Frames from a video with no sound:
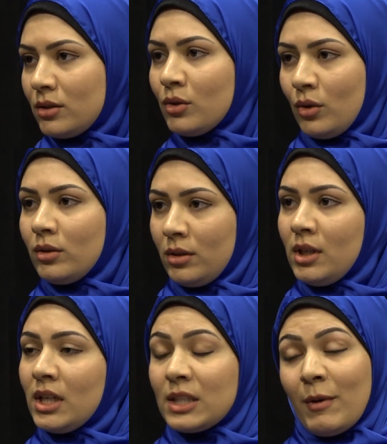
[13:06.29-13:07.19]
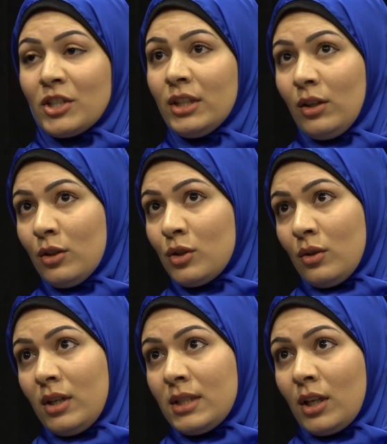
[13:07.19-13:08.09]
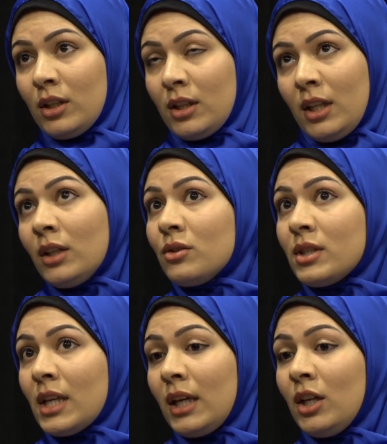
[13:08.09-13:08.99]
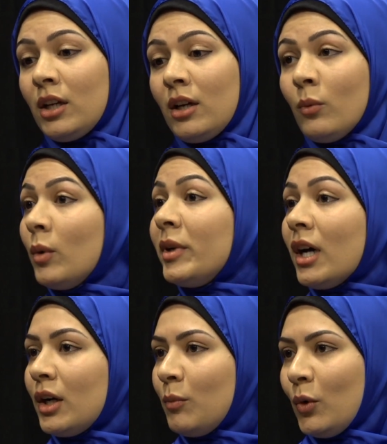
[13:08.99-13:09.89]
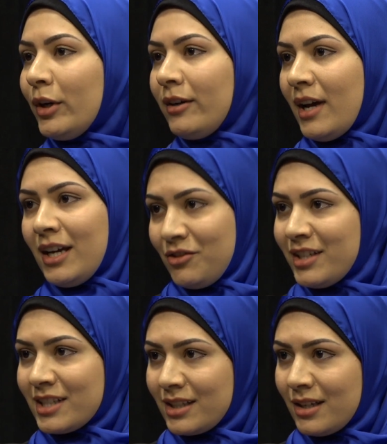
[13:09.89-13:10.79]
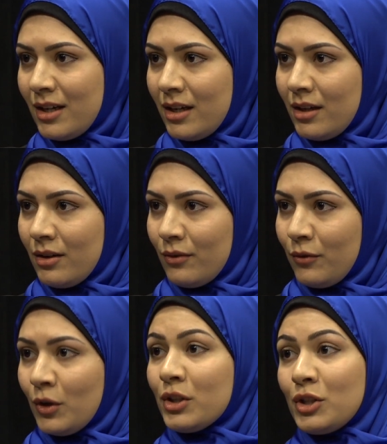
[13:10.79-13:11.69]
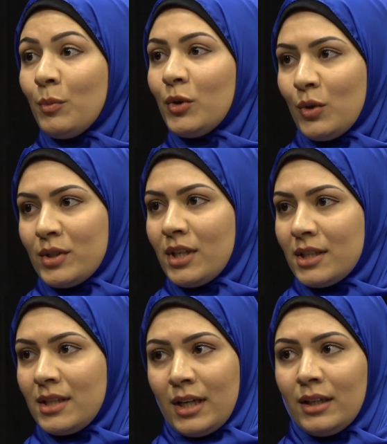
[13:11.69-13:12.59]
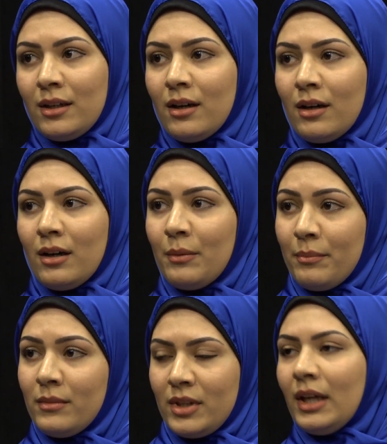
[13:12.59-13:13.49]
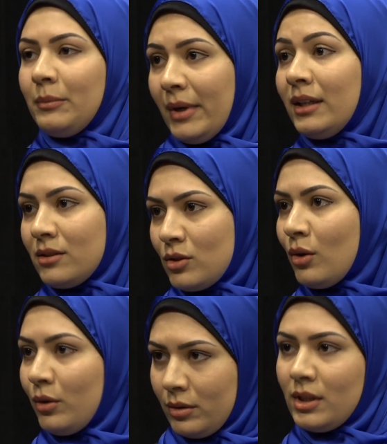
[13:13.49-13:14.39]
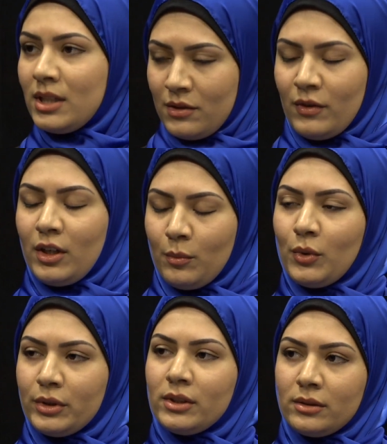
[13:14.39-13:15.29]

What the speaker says: So especially also, it's a good thing to say here, women are more at risk for osteoporosis than men, so it's very important.